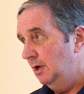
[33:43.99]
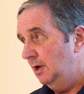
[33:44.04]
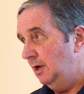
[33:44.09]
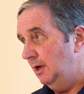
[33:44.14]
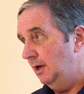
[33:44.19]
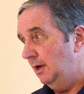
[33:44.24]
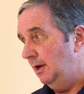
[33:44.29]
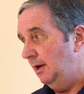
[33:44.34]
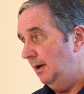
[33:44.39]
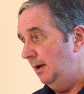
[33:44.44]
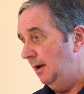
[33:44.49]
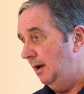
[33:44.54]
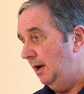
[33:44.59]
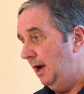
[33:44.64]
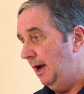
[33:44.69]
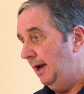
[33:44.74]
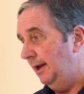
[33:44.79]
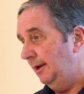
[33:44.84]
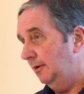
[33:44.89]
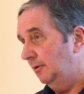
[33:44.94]

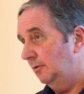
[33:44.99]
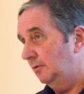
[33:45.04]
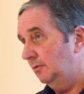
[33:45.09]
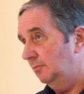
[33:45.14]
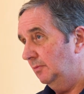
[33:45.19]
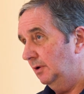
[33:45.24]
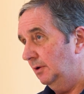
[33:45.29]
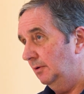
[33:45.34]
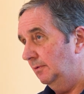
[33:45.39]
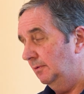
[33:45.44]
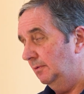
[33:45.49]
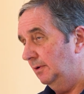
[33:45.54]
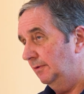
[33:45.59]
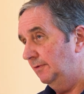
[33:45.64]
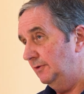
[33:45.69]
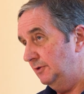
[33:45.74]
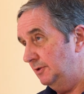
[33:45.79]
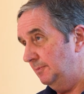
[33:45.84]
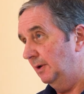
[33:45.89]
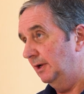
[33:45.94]
and a
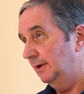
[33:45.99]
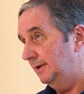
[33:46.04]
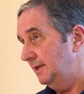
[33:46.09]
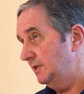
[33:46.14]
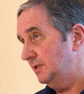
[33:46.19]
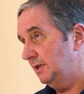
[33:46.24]
feasibility